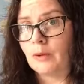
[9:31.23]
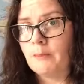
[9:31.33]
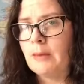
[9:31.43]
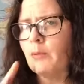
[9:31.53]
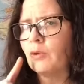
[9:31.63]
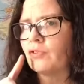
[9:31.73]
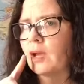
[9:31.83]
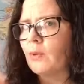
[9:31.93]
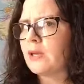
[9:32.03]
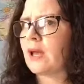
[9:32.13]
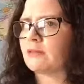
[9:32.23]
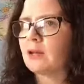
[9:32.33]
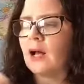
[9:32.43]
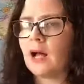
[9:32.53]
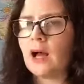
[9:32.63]
People would say, yes,
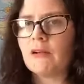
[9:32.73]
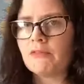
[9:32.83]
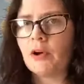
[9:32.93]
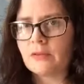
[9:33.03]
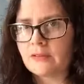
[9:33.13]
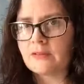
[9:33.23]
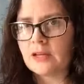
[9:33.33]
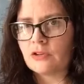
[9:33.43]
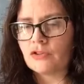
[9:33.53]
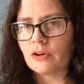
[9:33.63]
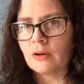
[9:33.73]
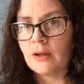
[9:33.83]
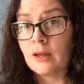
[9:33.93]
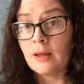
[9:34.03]
I'll follow this teacher.